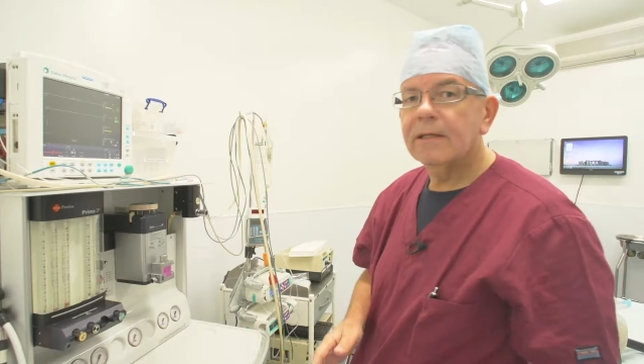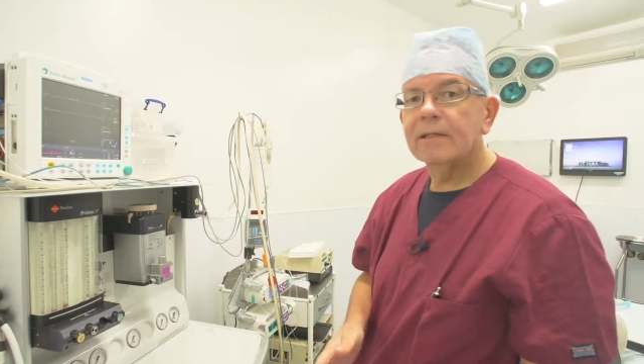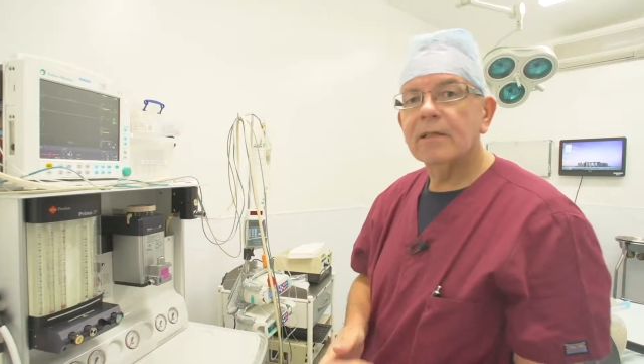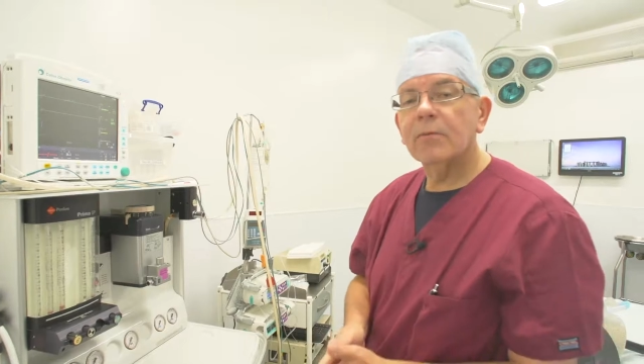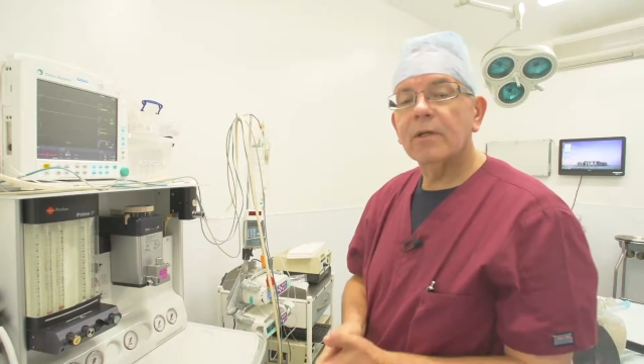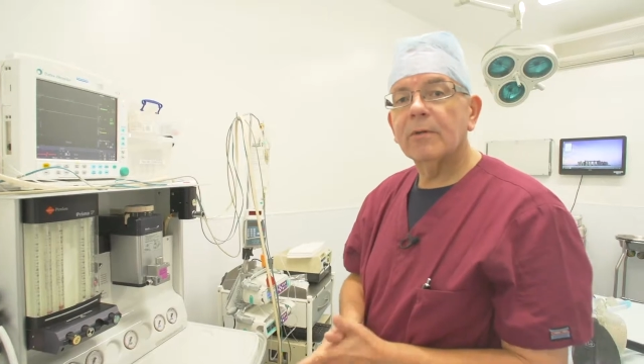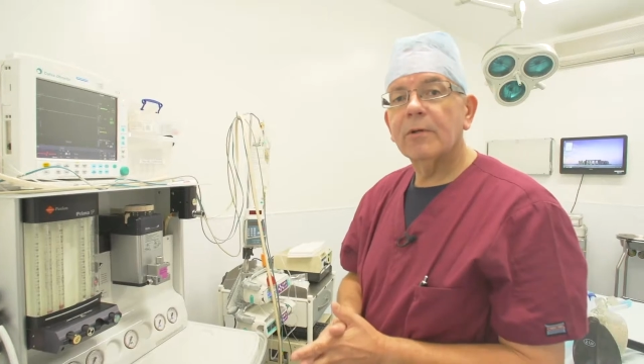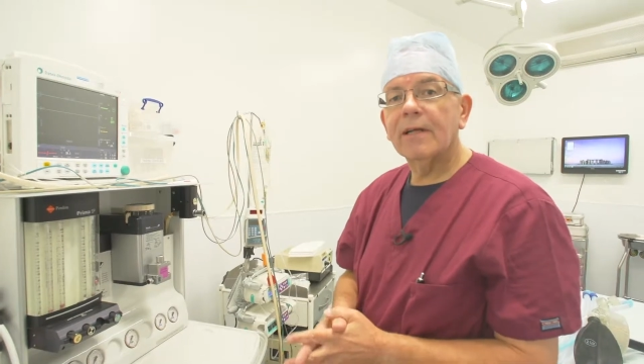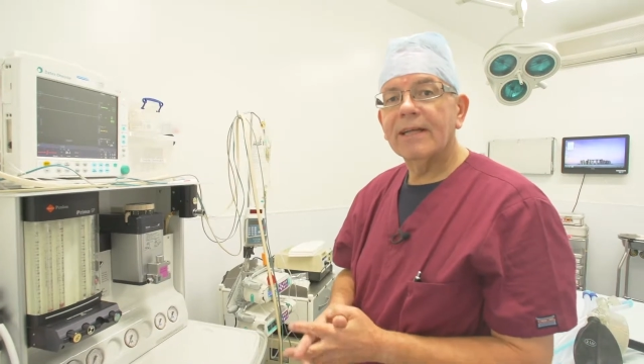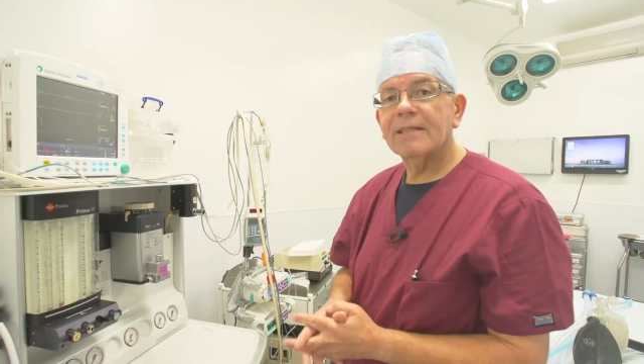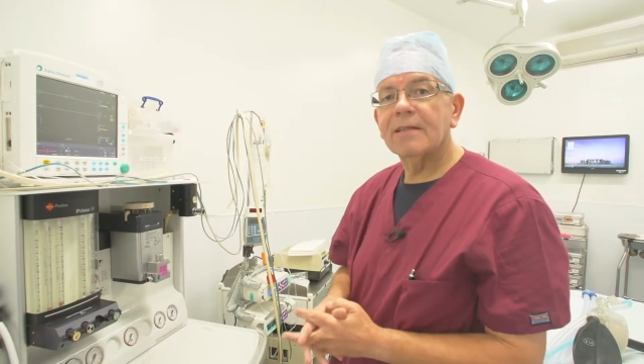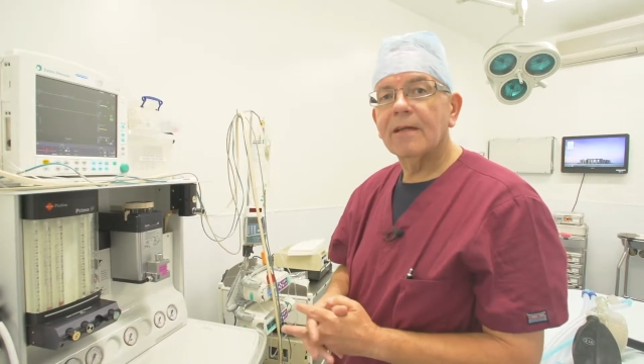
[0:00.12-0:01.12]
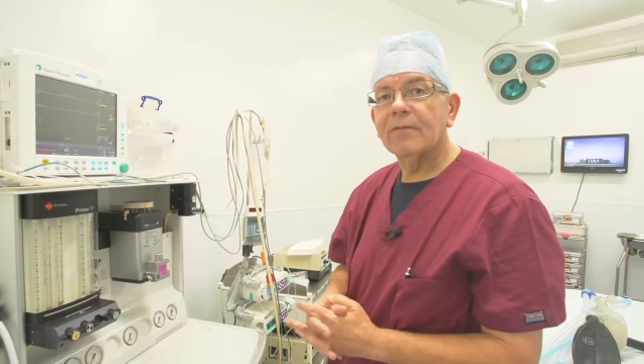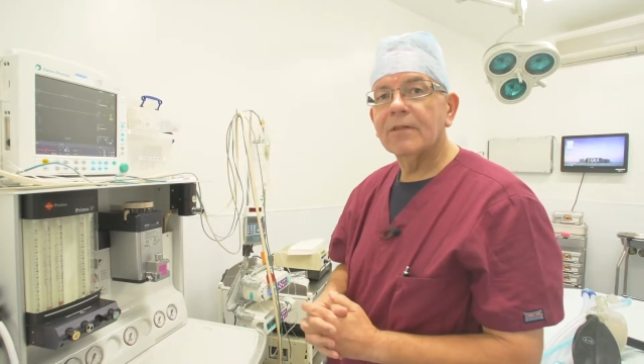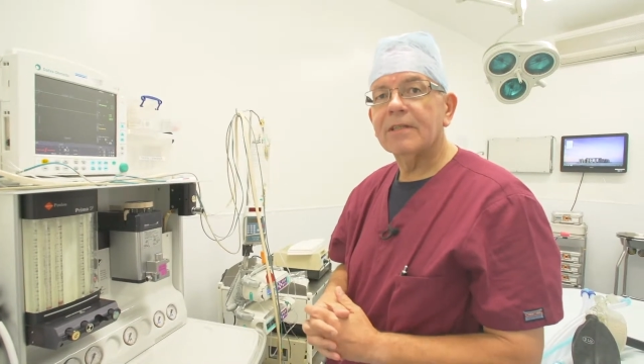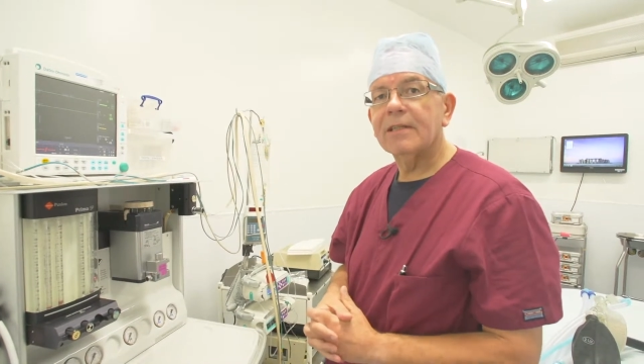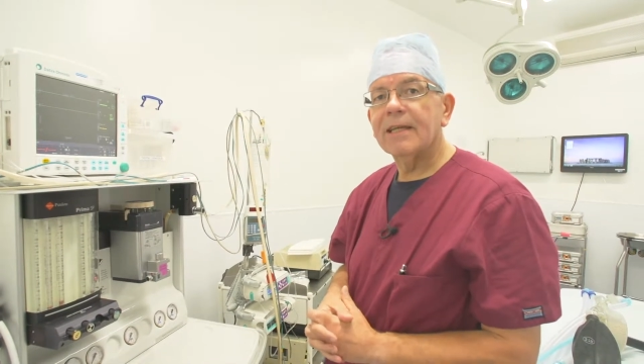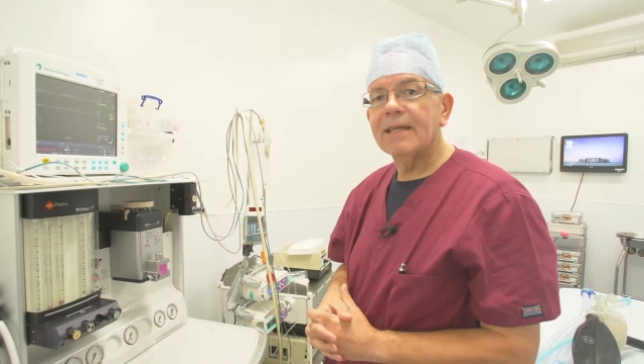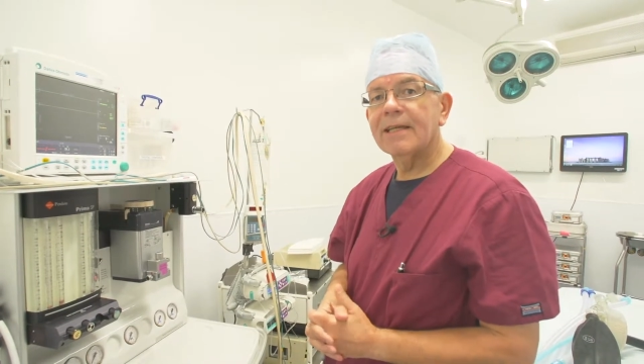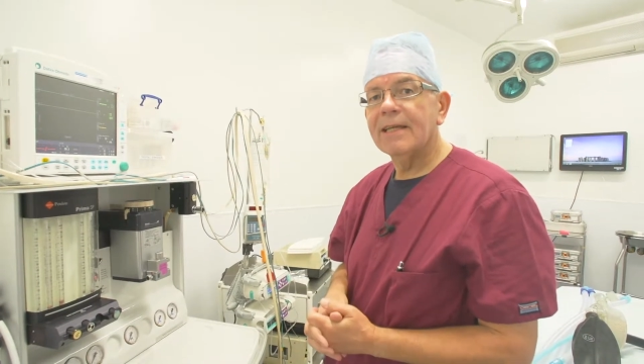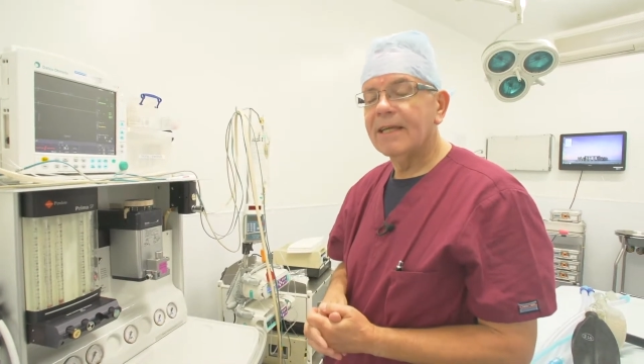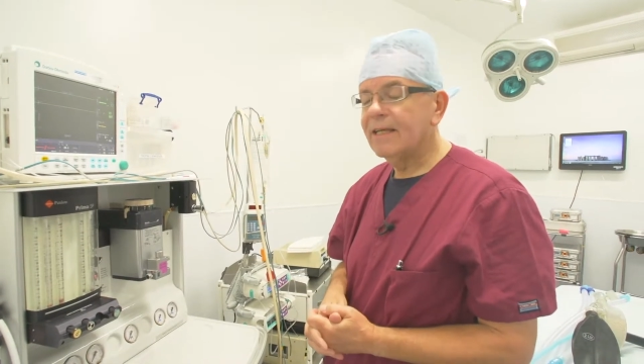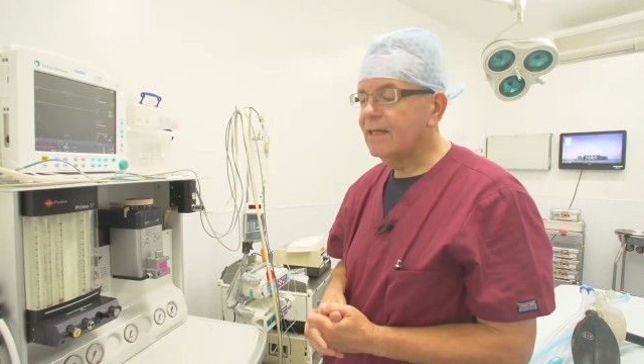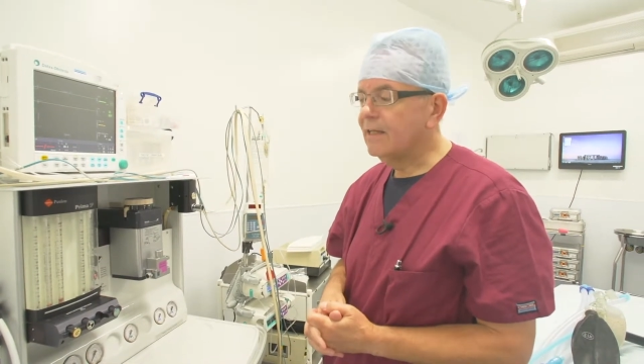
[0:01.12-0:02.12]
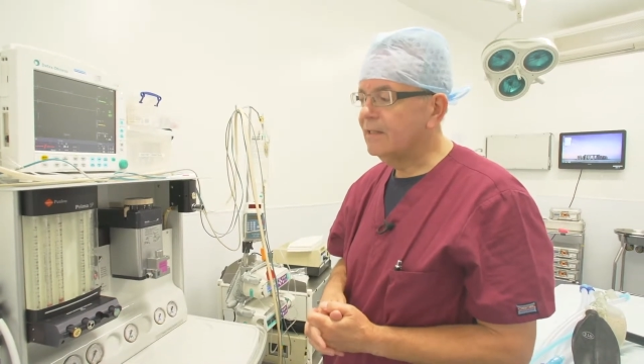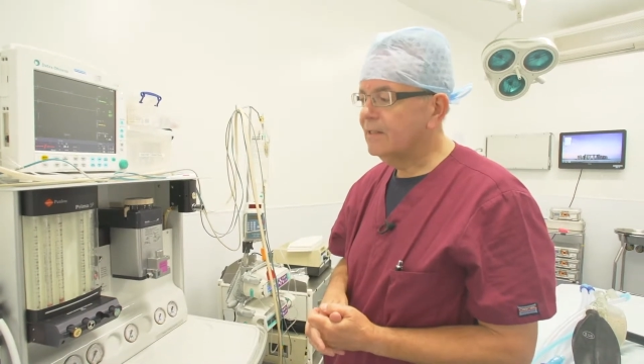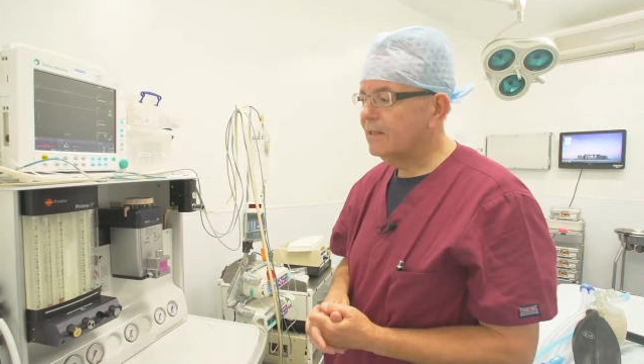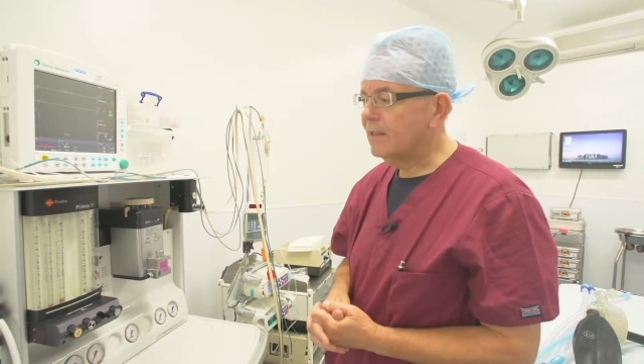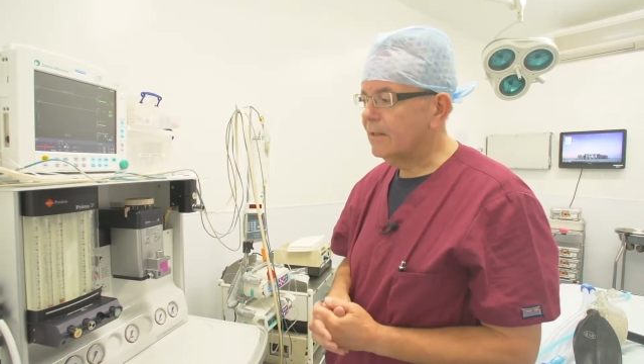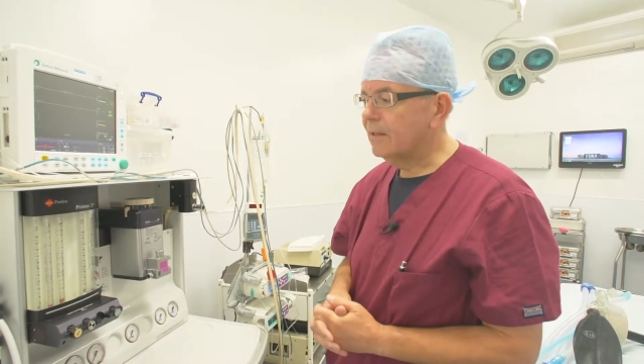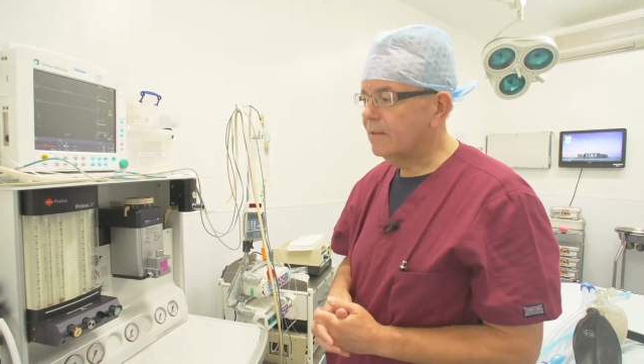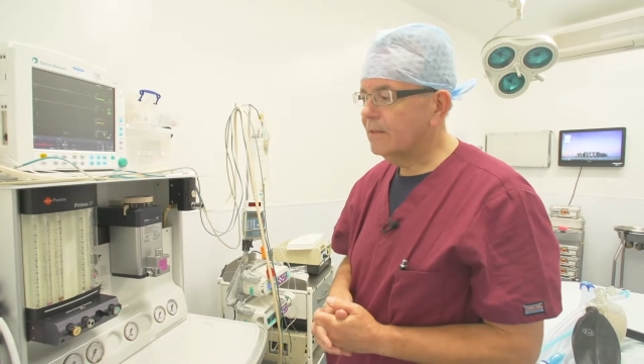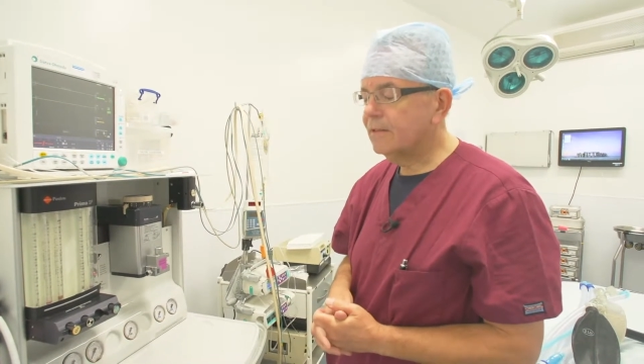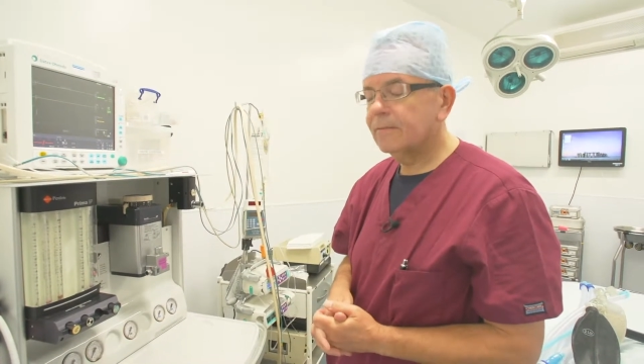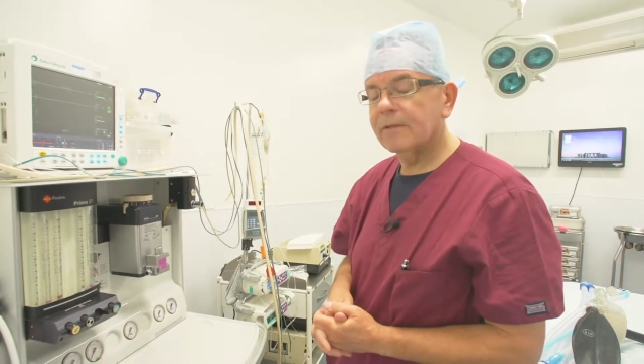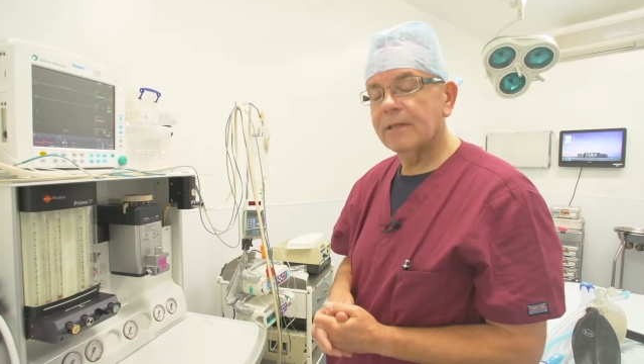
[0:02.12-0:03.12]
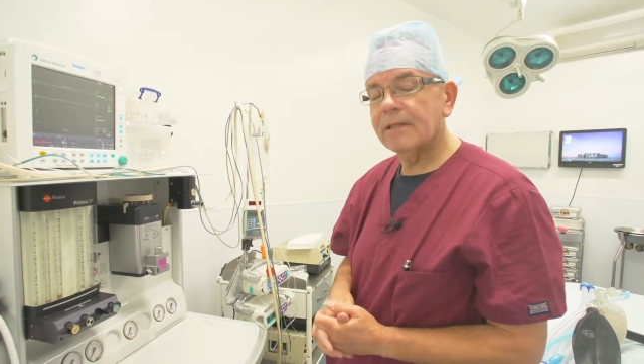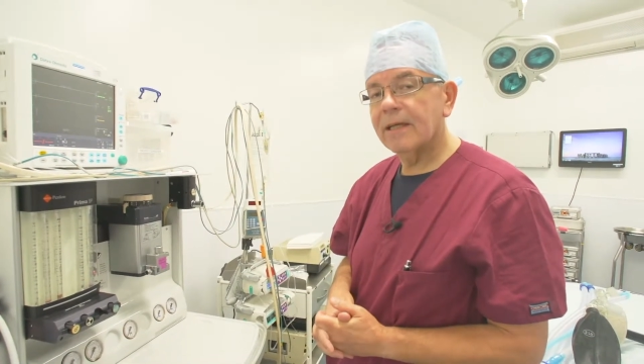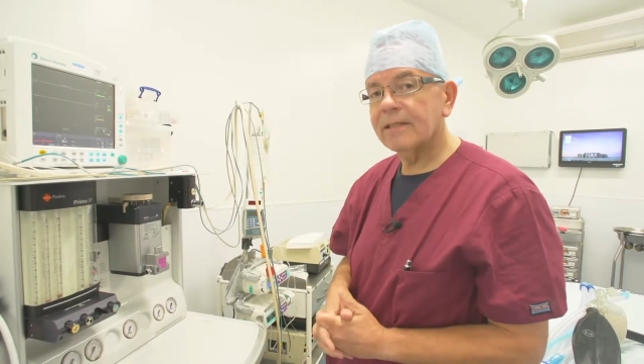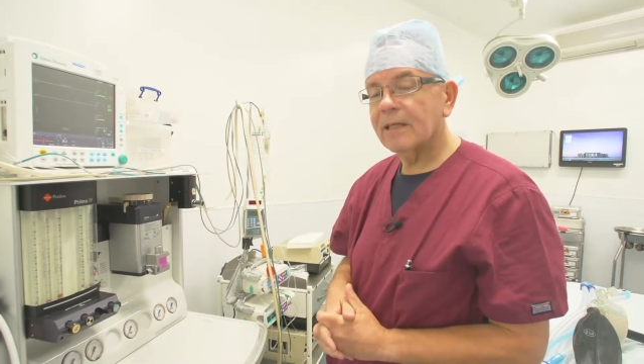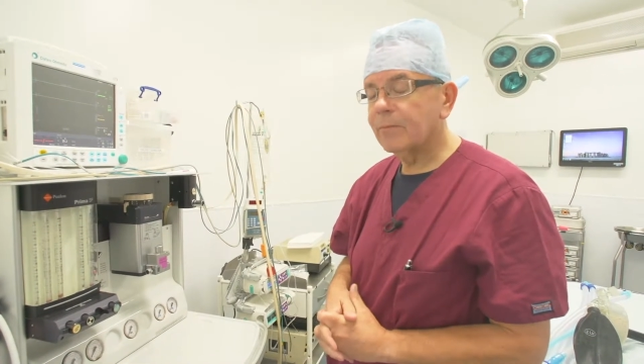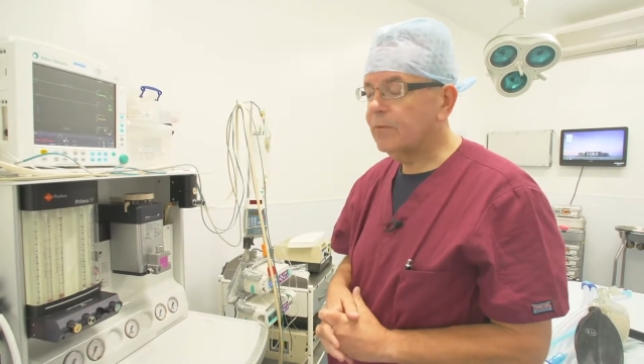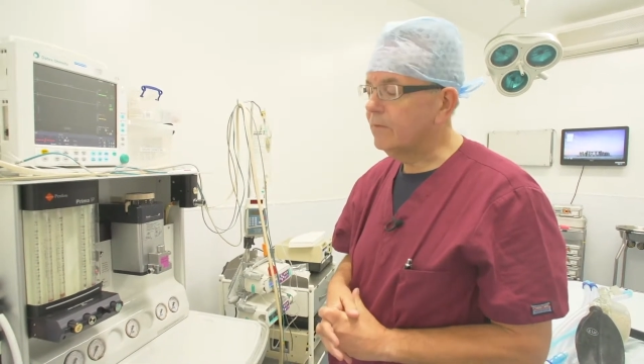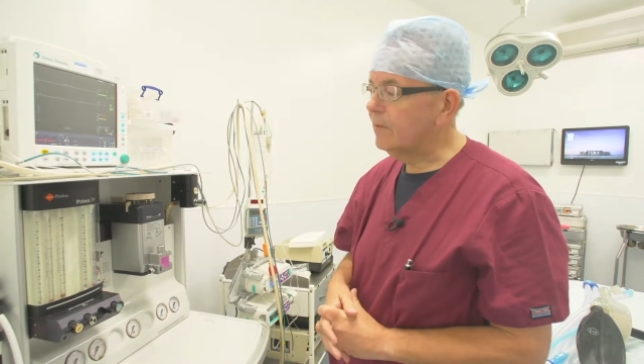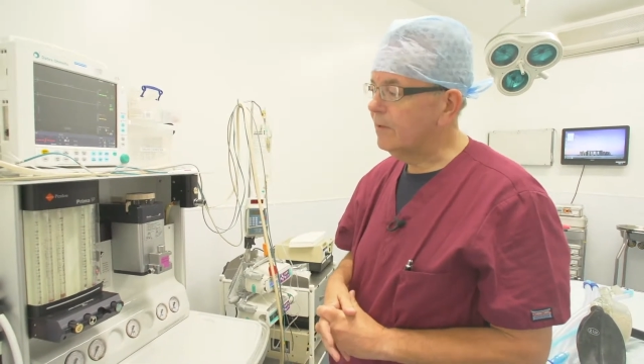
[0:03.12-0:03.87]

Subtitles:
So what I would like to cover today is the setup of